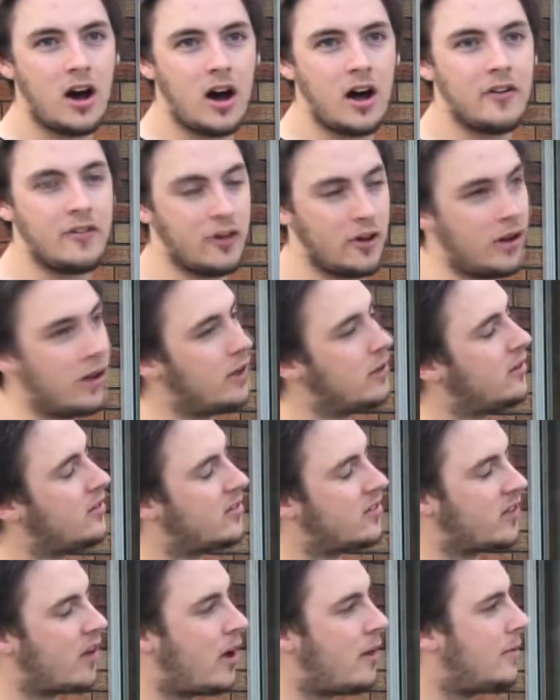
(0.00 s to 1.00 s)
I've heard
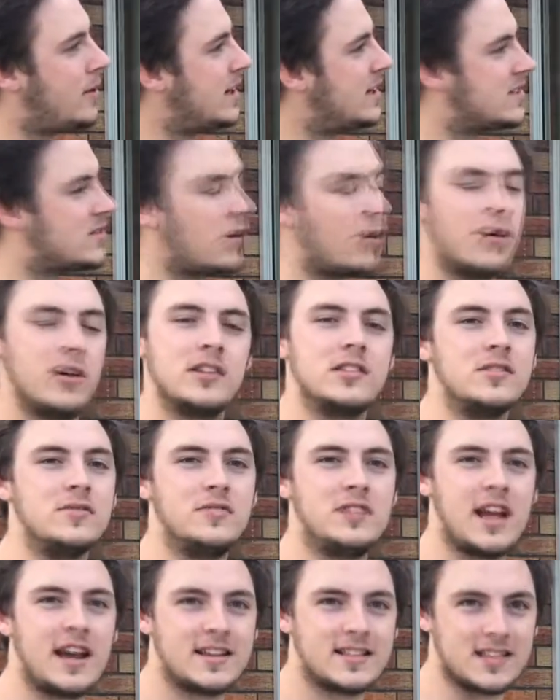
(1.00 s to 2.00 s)
so many stories
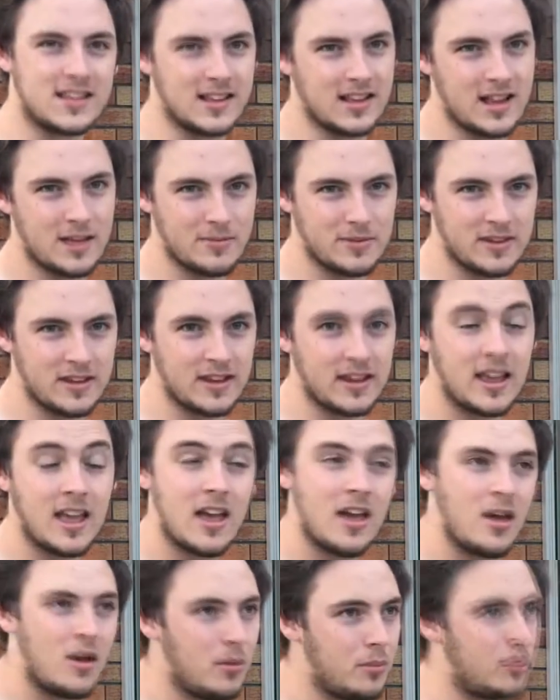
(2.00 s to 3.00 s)
of jacks collapsing.
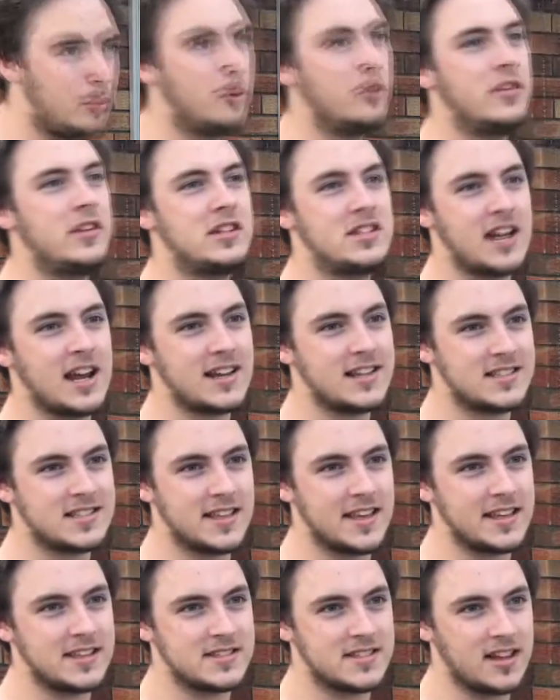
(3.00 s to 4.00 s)
Put the jack
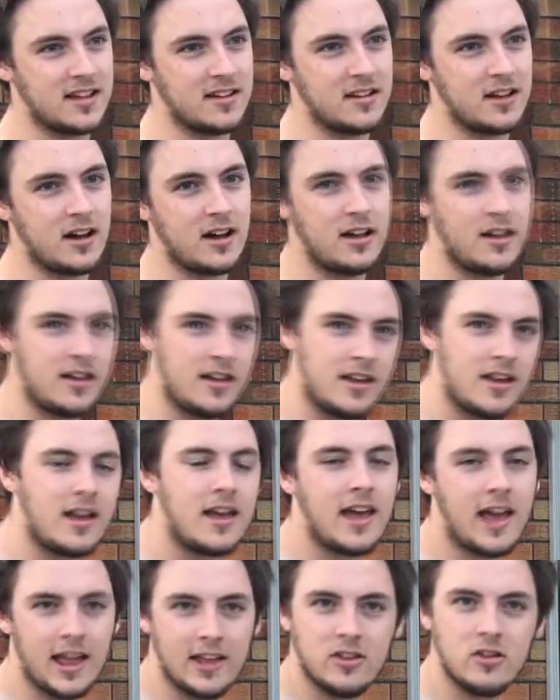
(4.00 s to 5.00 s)
stands under
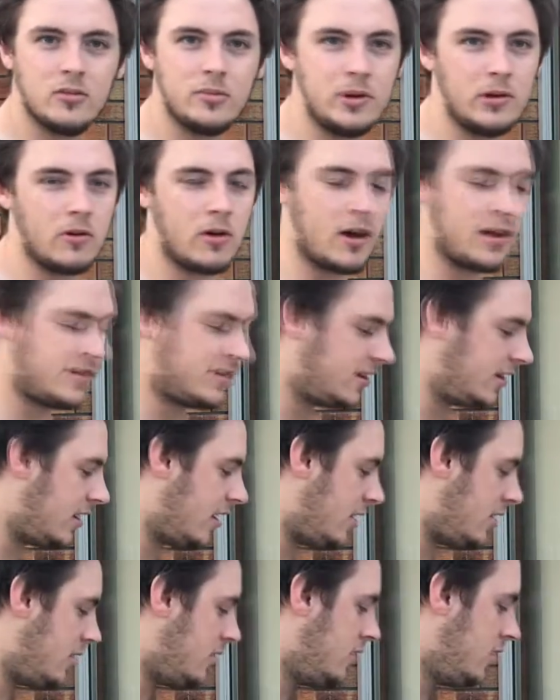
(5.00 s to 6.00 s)
and you'll be right to
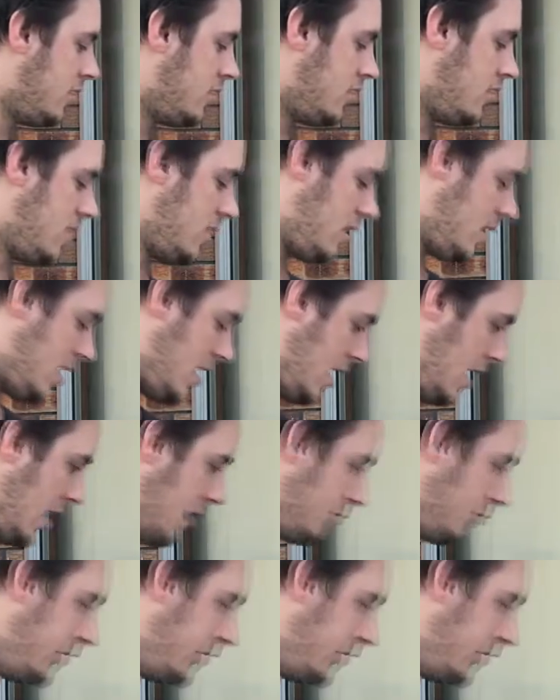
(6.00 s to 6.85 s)
go.